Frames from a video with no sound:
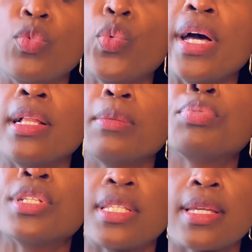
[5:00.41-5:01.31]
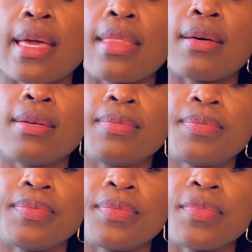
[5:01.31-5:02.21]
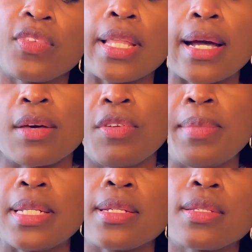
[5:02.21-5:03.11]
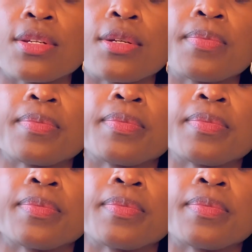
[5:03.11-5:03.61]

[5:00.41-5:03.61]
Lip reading: well put together, for lack of a better term.